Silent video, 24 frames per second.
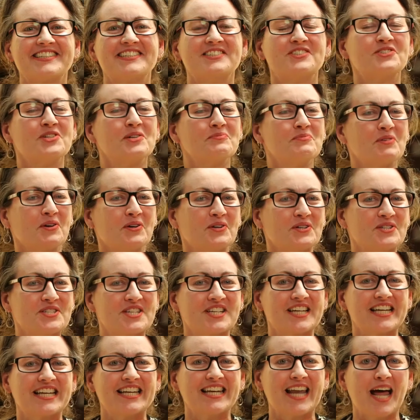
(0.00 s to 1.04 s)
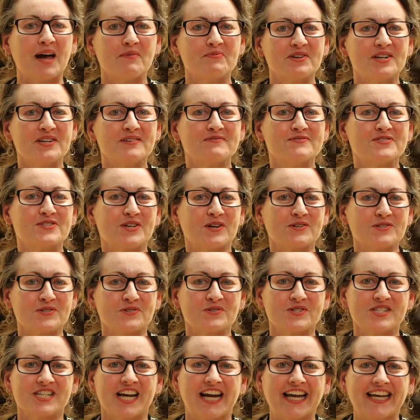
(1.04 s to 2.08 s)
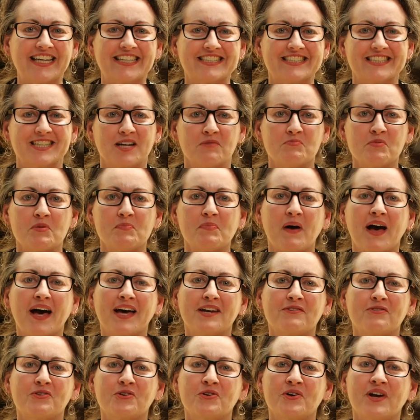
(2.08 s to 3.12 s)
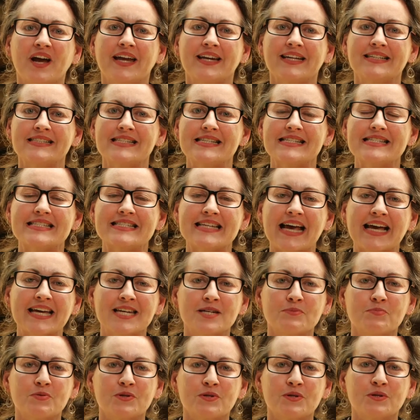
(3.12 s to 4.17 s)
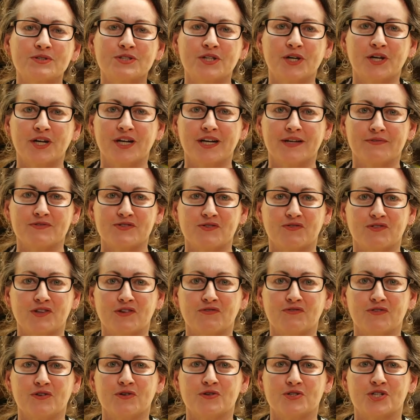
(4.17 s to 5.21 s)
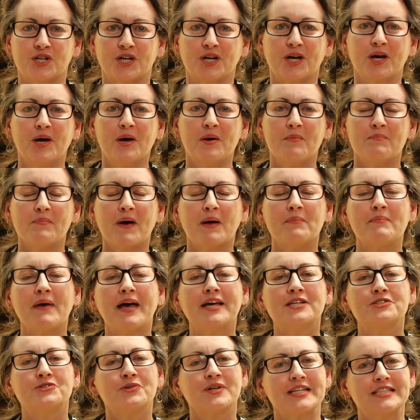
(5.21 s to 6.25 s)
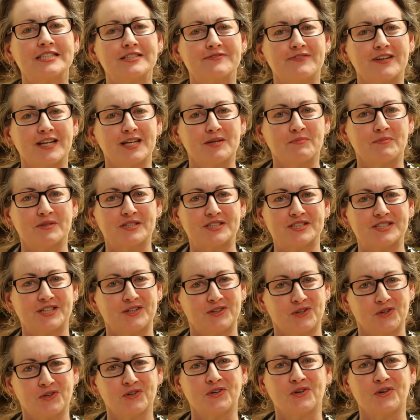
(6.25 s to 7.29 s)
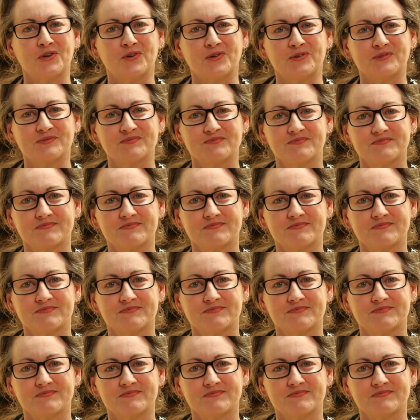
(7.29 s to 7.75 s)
Contribute to collaborative social change and be part of creating sustainable alternatives for the future by majoring in development at UQ.